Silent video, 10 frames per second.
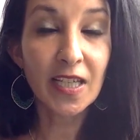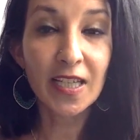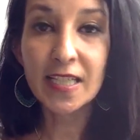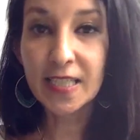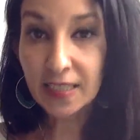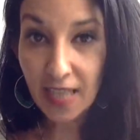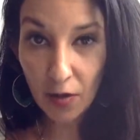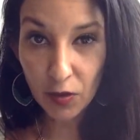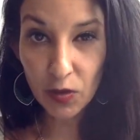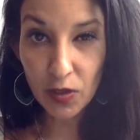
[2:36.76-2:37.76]
is allow
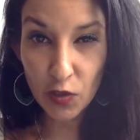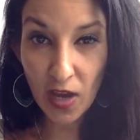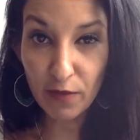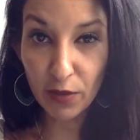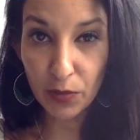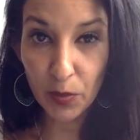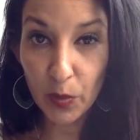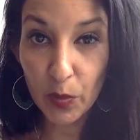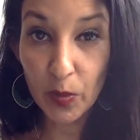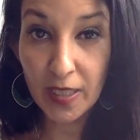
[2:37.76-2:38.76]
you to travel
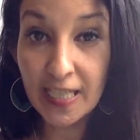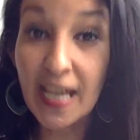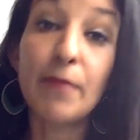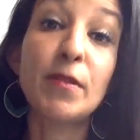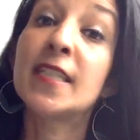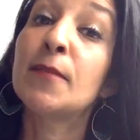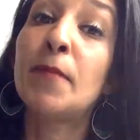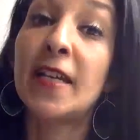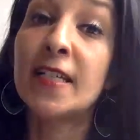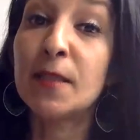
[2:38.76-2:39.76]
through time and
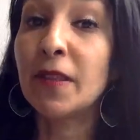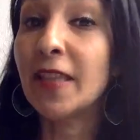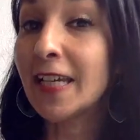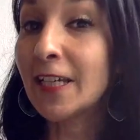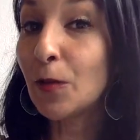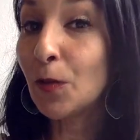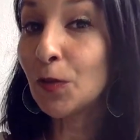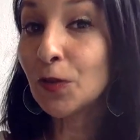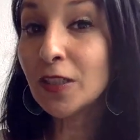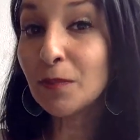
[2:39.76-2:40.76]
space, but they can
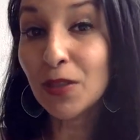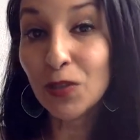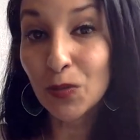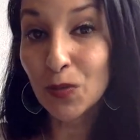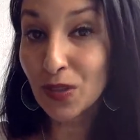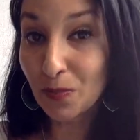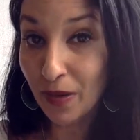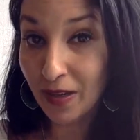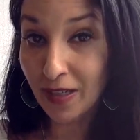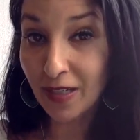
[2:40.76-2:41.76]
only be used
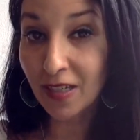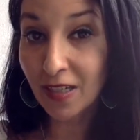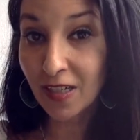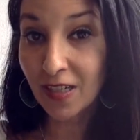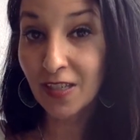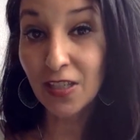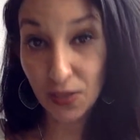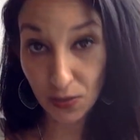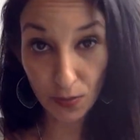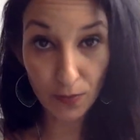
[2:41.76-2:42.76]
by the
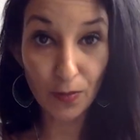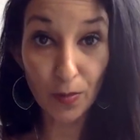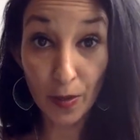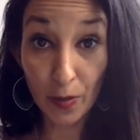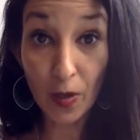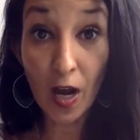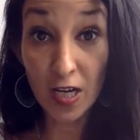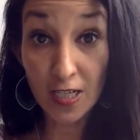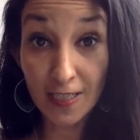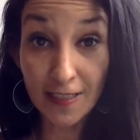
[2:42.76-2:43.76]
two of the royal heart,